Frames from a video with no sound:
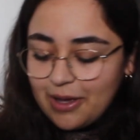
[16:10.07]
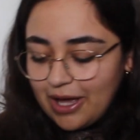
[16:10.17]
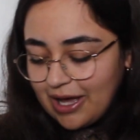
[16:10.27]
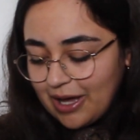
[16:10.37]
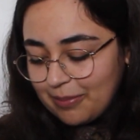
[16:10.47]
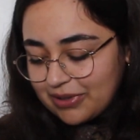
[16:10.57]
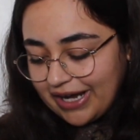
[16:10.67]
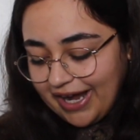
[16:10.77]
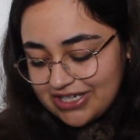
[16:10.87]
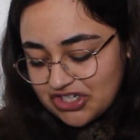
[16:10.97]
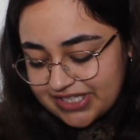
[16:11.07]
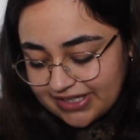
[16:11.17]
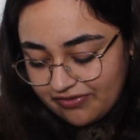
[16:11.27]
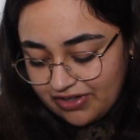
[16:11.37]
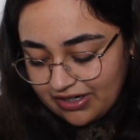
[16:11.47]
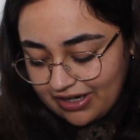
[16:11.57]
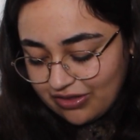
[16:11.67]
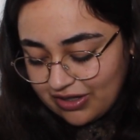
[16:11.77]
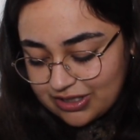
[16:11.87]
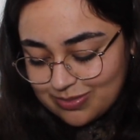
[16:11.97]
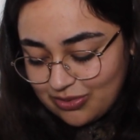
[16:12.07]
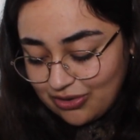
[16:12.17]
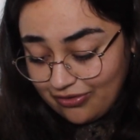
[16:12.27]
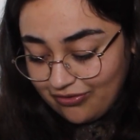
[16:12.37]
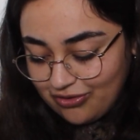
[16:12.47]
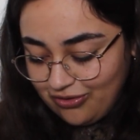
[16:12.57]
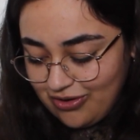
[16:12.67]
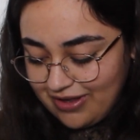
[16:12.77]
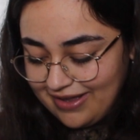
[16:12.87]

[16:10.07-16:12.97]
But I just love it. I think it's beautiful.